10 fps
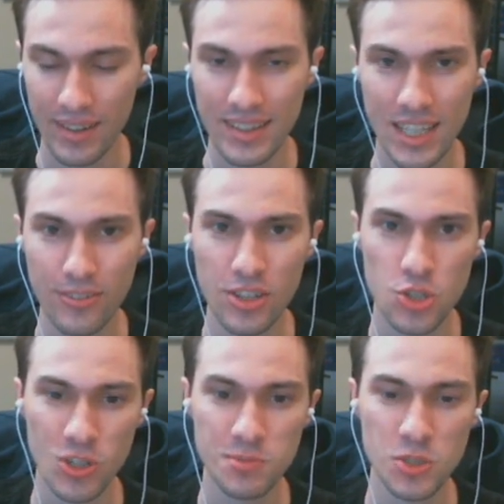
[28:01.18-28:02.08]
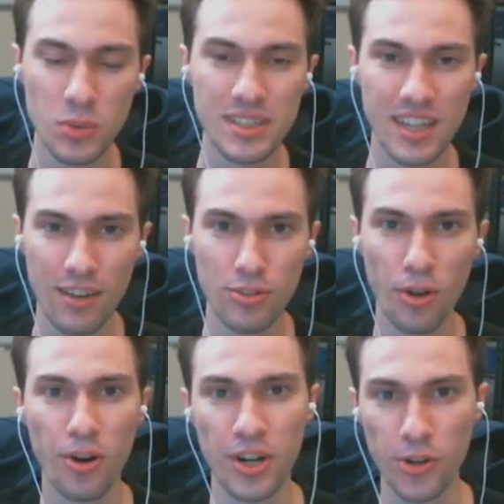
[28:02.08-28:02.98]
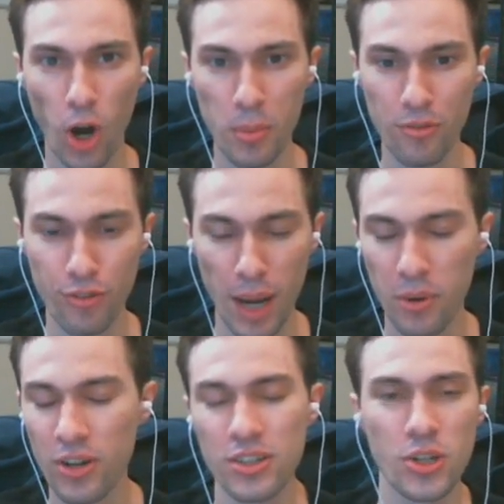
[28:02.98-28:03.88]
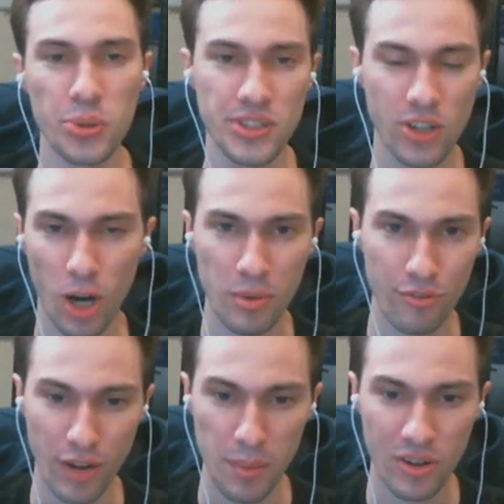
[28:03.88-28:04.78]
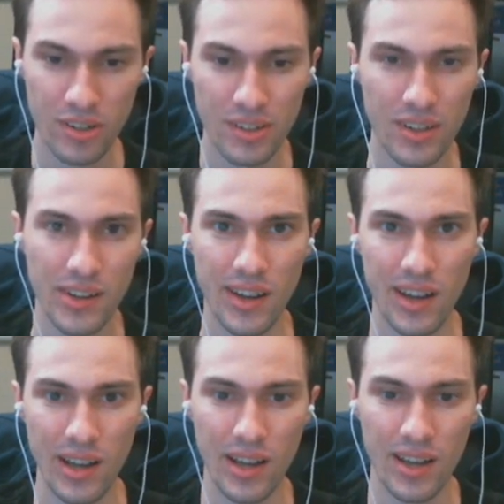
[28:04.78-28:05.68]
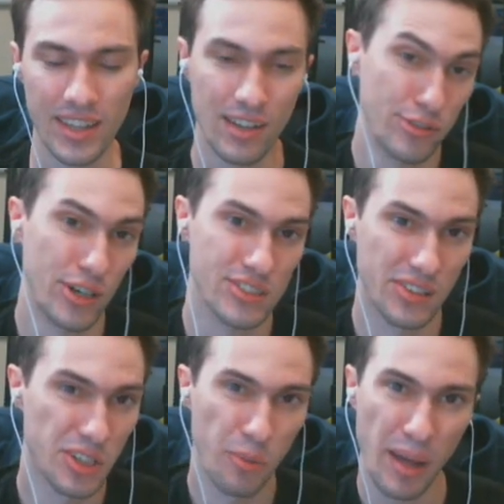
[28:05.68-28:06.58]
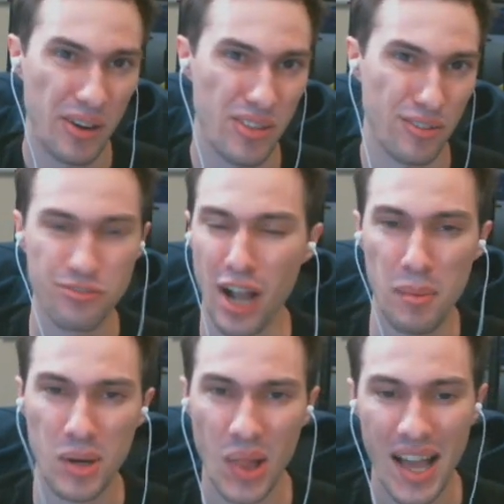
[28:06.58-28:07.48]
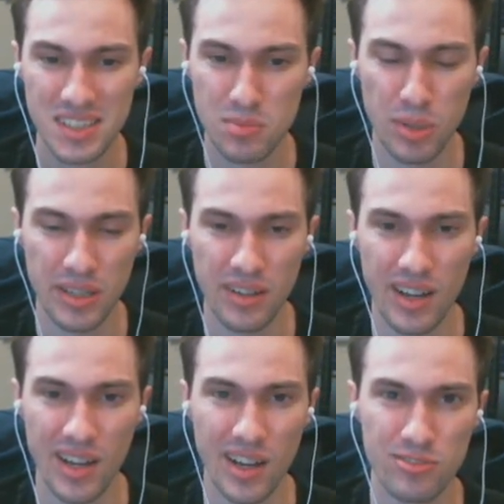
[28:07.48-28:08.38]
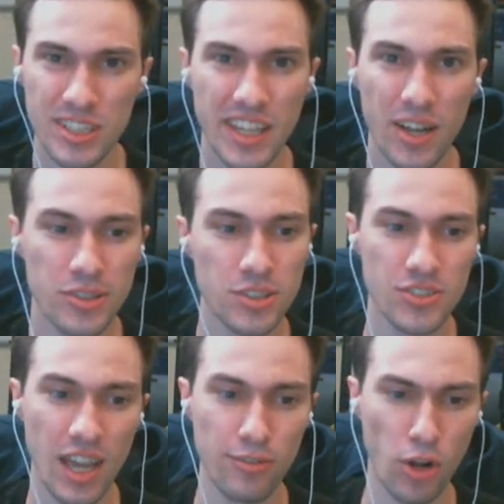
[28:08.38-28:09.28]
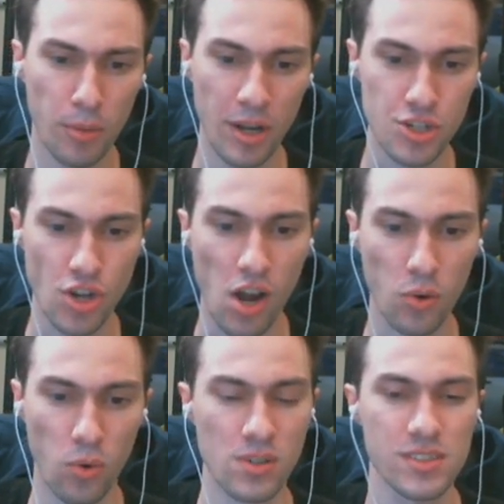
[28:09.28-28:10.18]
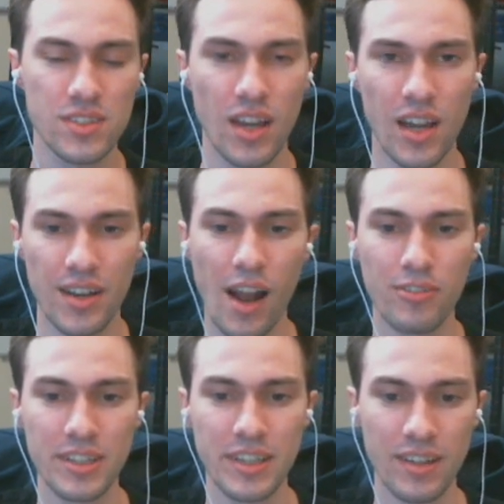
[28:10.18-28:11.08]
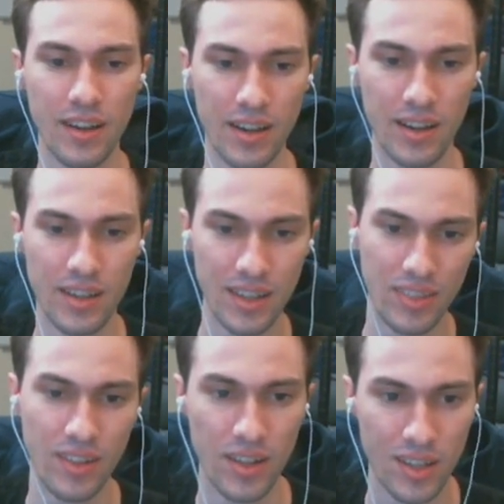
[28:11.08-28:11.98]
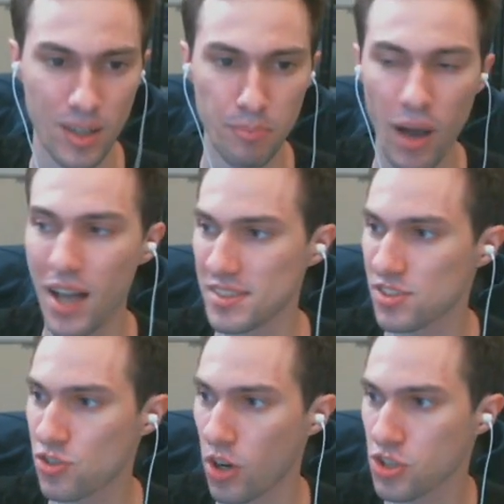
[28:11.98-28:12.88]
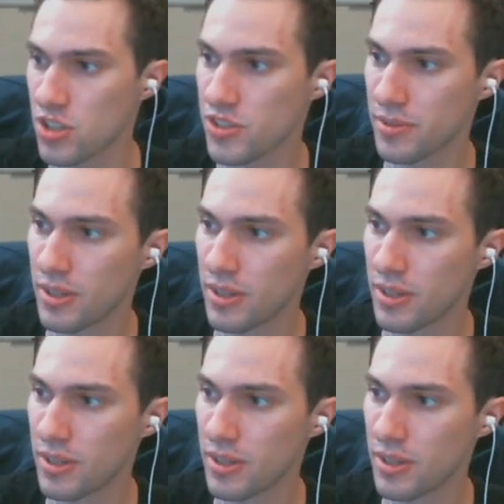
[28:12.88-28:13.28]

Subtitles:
Given the choice between Kevlar and carbon fiber, go with the carbon fiber. Kevlar is a little better than fiberglass, but really I only use Kevlar in my shot cords, not really in the composite structures.